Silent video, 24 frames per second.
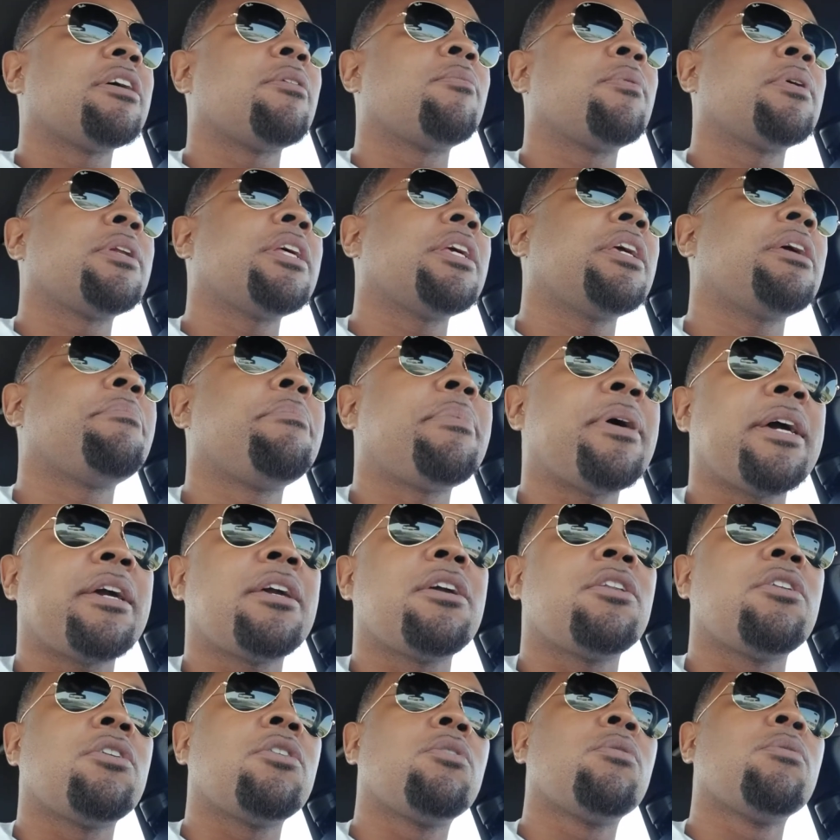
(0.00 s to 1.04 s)
I wanted to get back
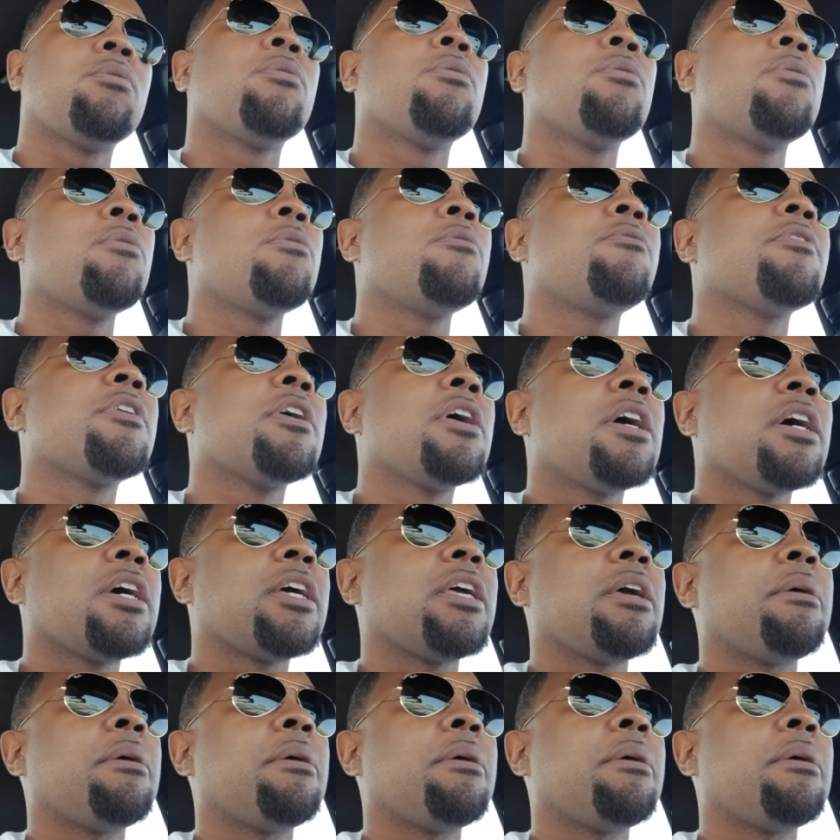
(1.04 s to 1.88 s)
in the groove,